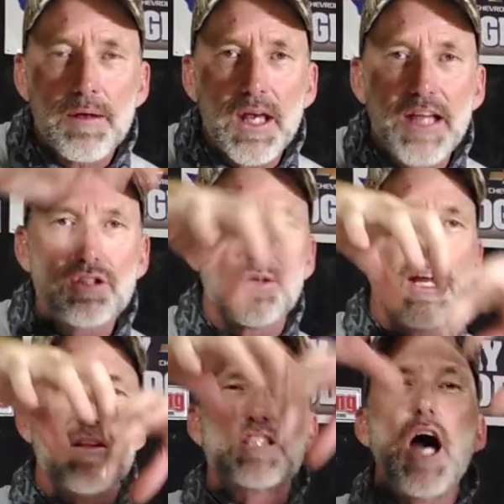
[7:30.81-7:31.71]
Okay, so
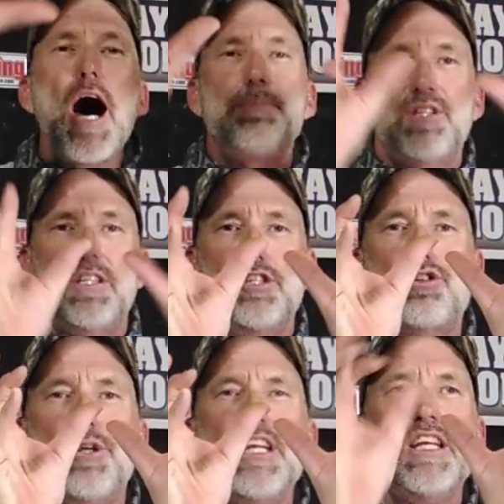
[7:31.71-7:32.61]
now the tops of these
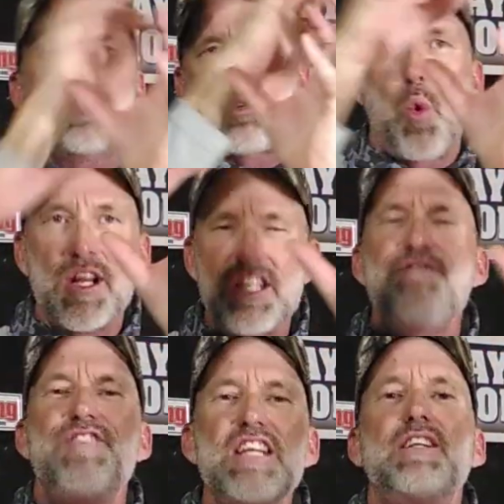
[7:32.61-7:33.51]
trees 20
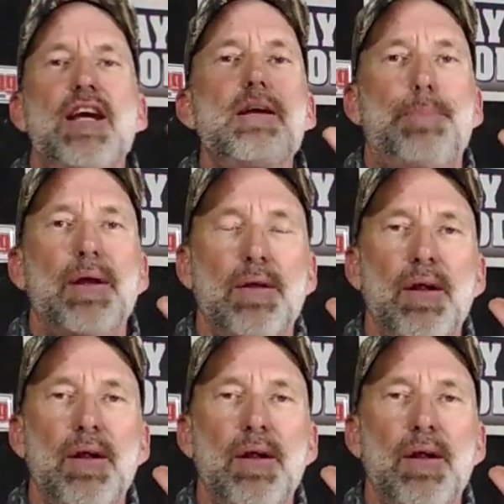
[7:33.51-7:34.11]
feet deep.